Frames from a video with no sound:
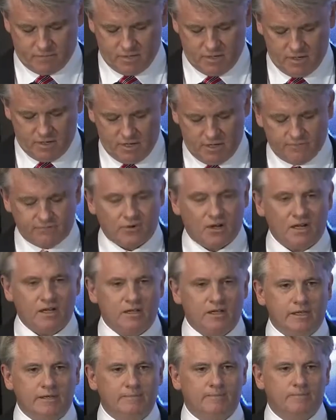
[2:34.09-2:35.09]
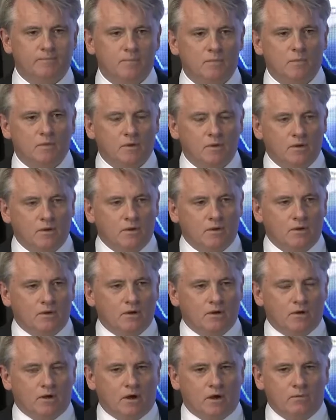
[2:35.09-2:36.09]
And finally,
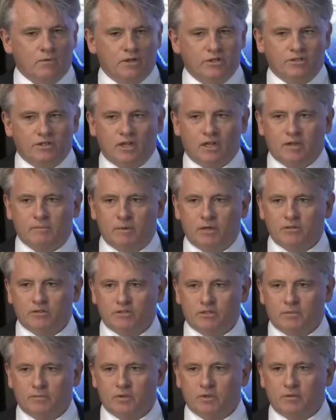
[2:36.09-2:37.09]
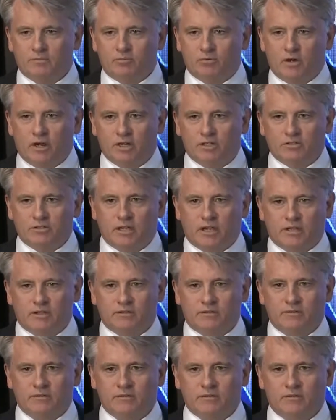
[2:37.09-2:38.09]
I want to talk about some of the
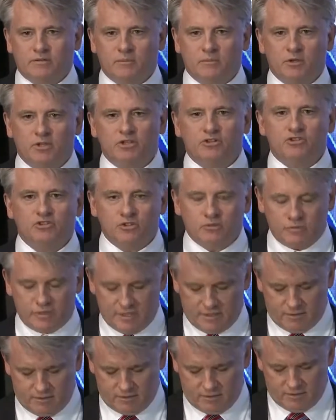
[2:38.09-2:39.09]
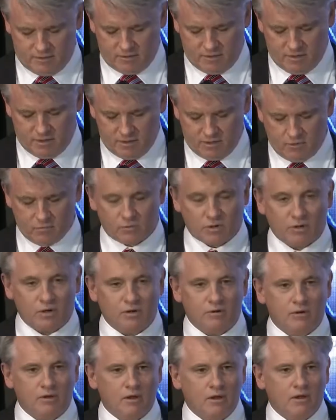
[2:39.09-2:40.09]
projects, some of the doing that
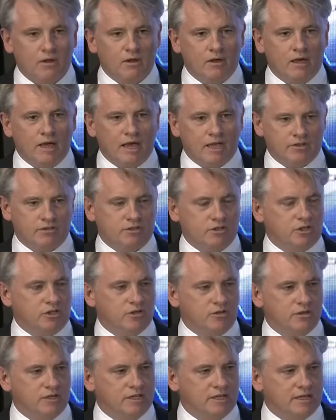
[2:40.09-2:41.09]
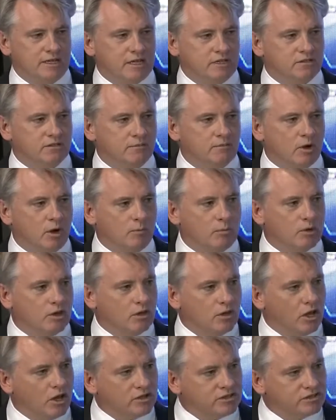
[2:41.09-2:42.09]
we're executing at ExxonMobil
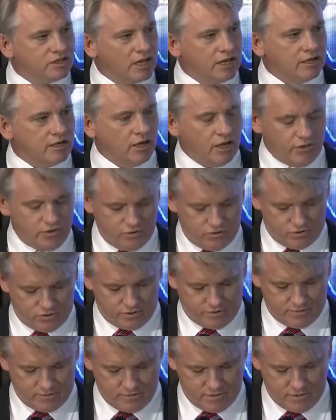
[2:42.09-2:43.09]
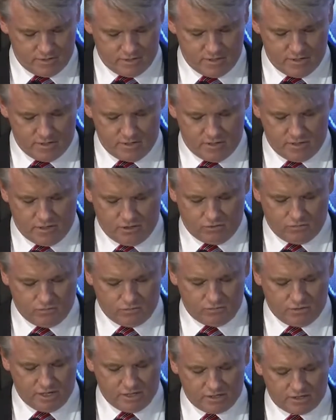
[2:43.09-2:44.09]
alongside others to
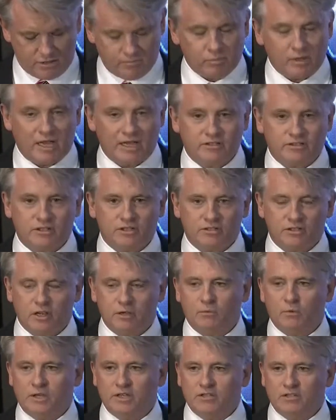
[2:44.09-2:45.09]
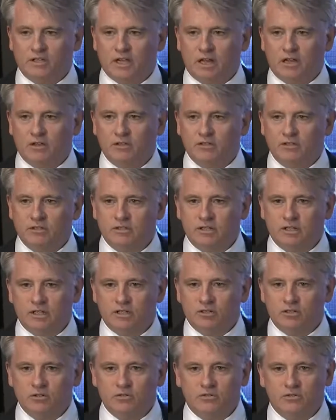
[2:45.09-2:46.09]
address the plastic waste challenge in
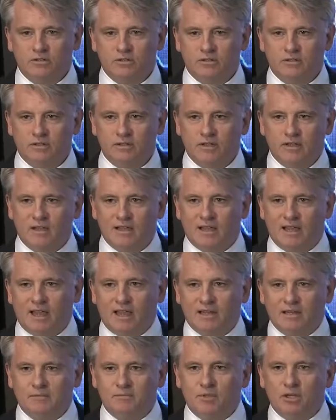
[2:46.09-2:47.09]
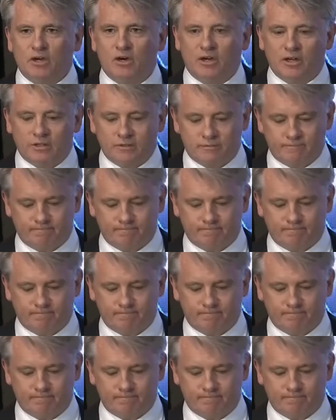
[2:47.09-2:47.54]
Houston and beyond.